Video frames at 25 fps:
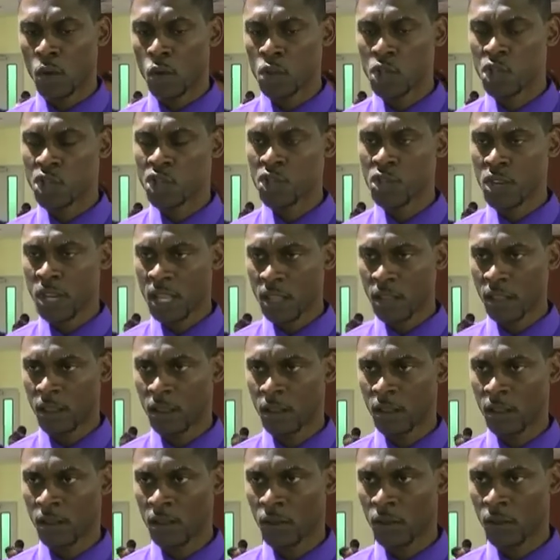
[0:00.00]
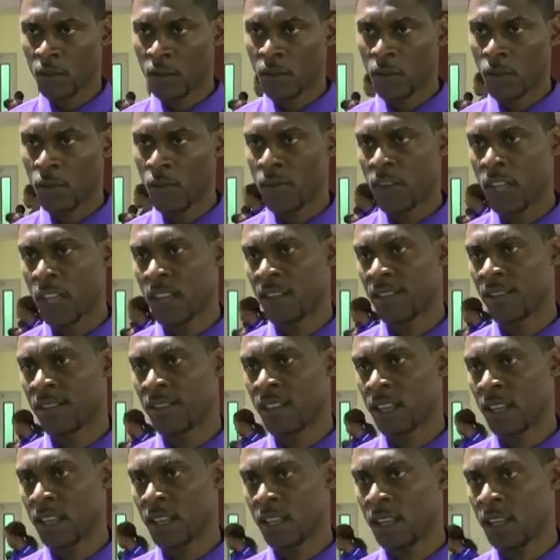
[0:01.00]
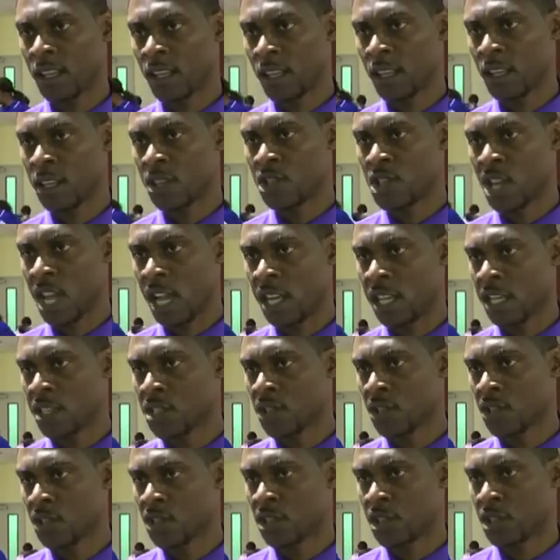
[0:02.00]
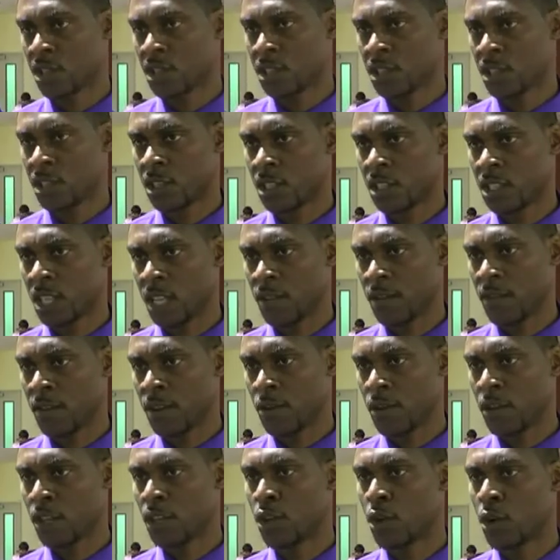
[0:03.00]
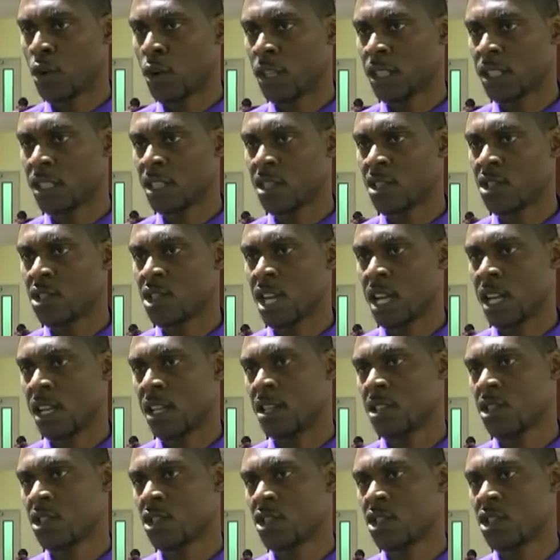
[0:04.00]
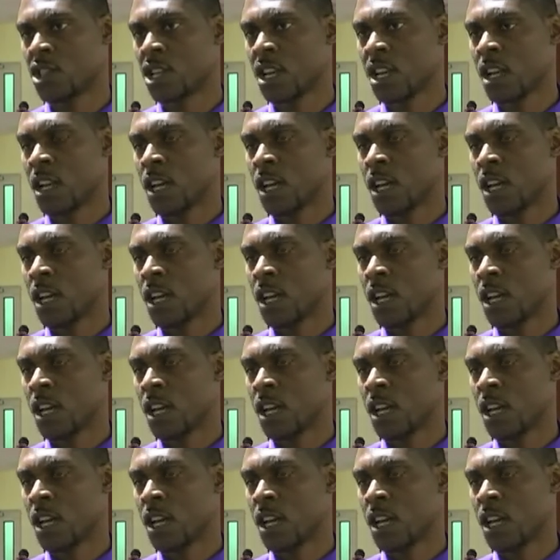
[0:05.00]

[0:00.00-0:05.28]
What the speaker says: strengthened to face the challenge. It's a very daunting challenge.